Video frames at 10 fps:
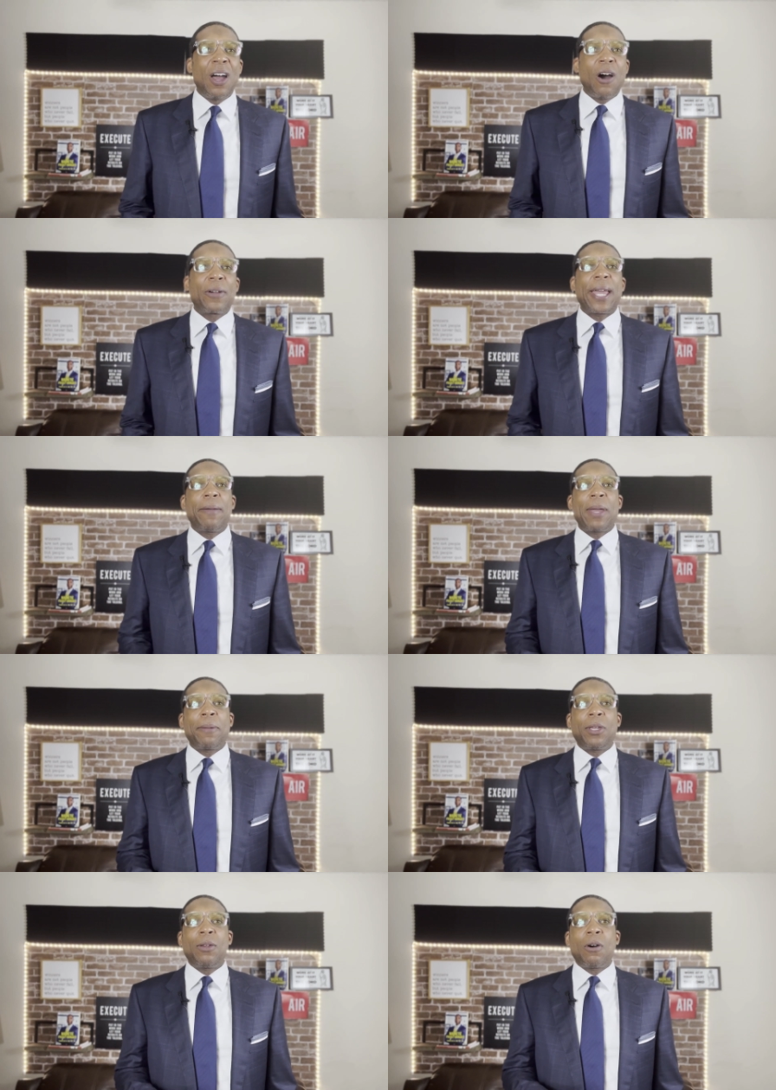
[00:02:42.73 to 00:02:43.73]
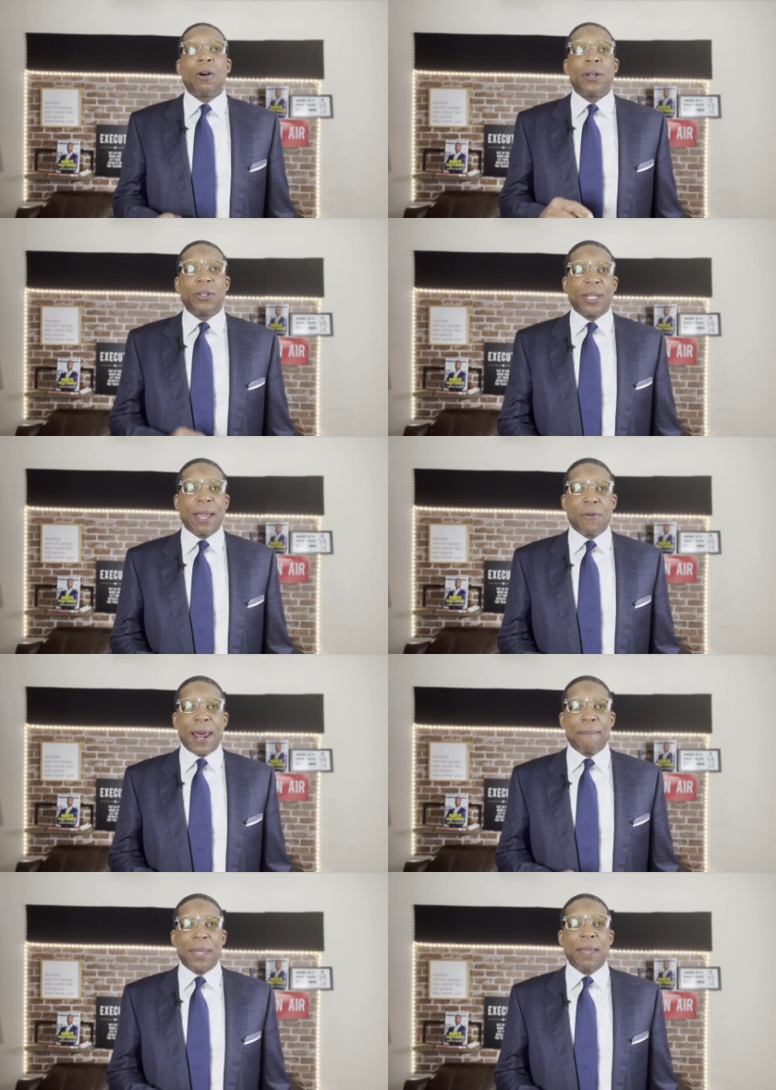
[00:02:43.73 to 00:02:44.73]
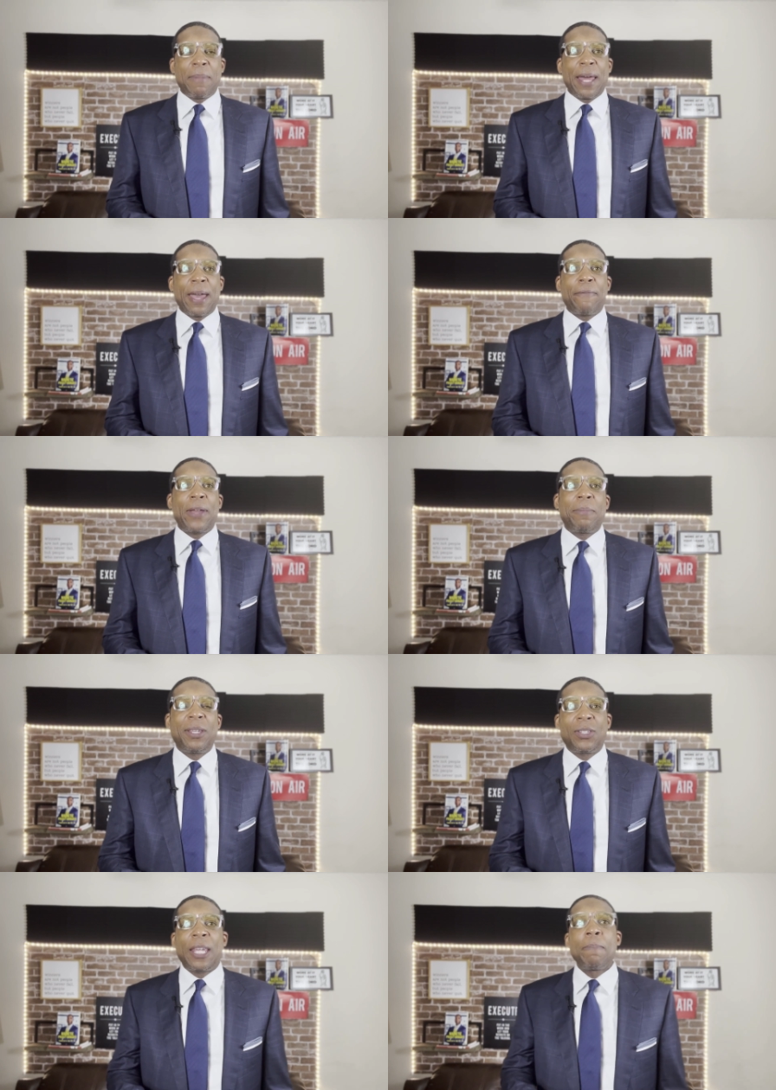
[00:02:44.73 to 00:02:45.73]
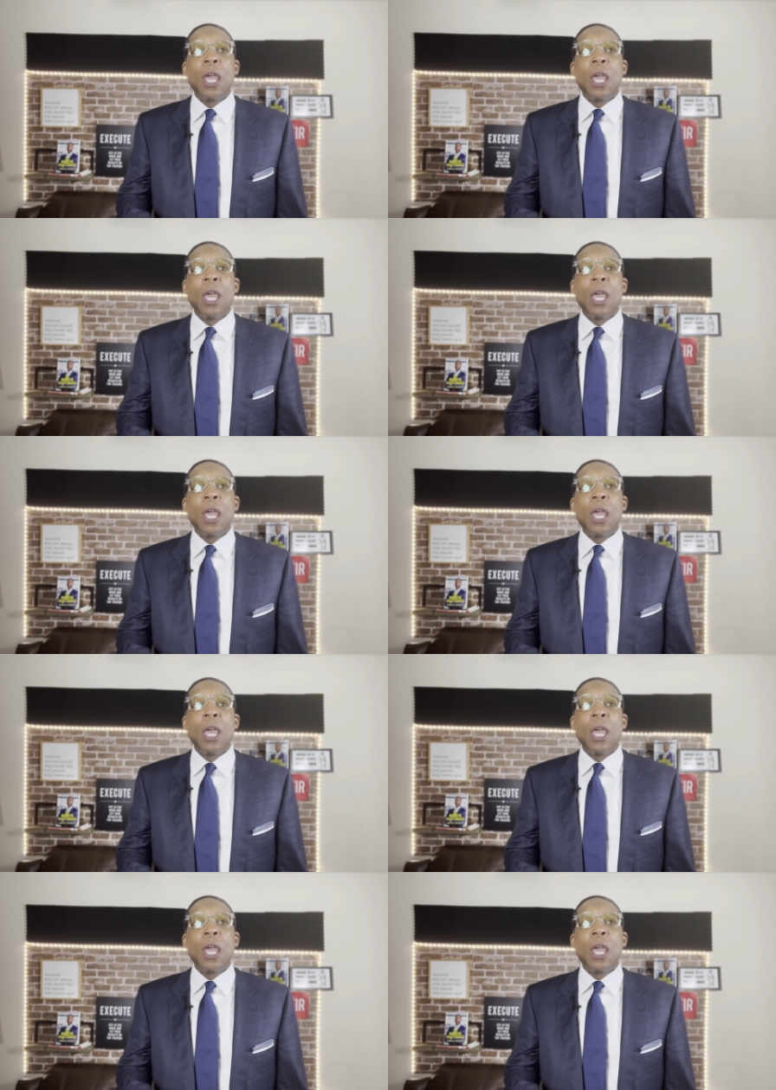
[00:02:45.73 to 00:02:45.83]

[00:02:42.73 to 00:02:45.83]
Okay, maybe you don't understand what I mean by that, family. You see,